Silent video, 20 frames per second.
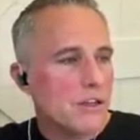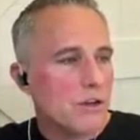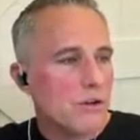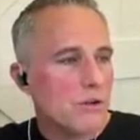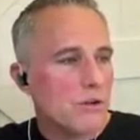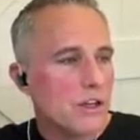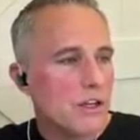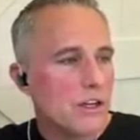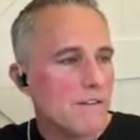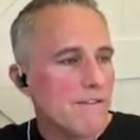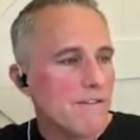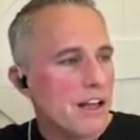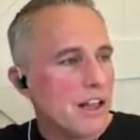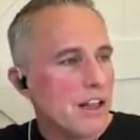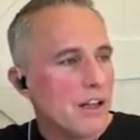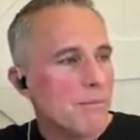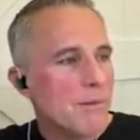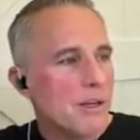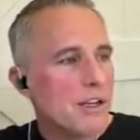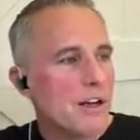to the
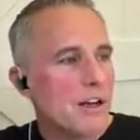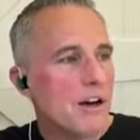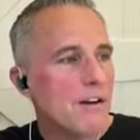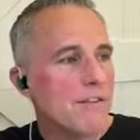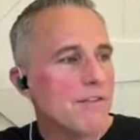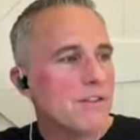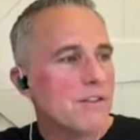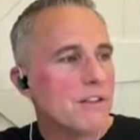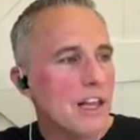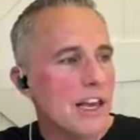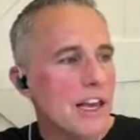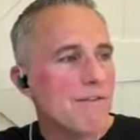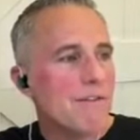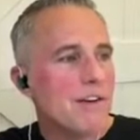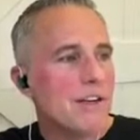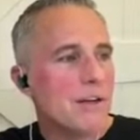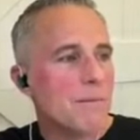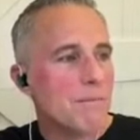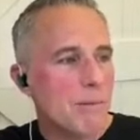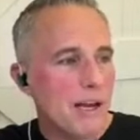development of
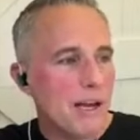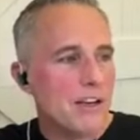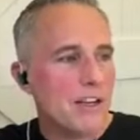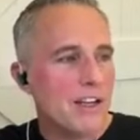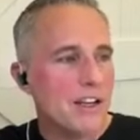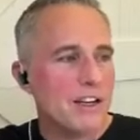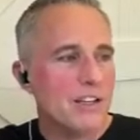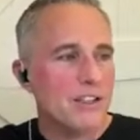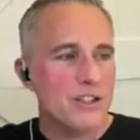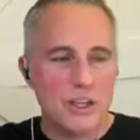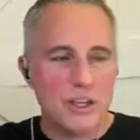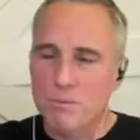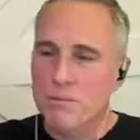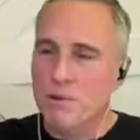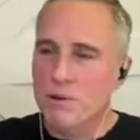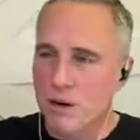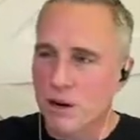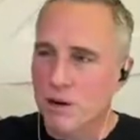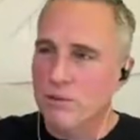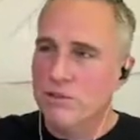slavery dependent
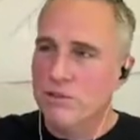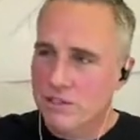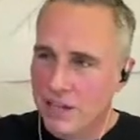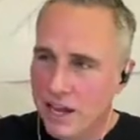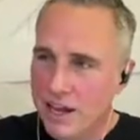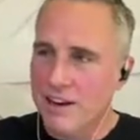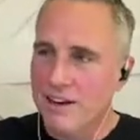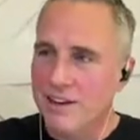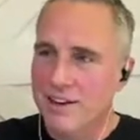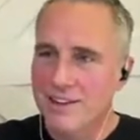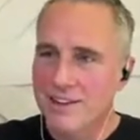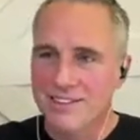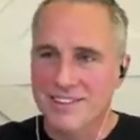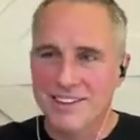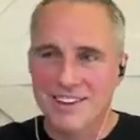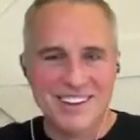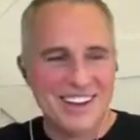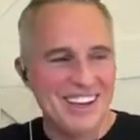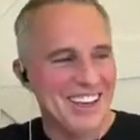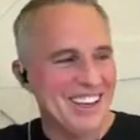Jim Crow state.
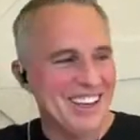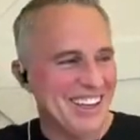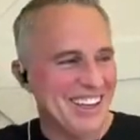Okay.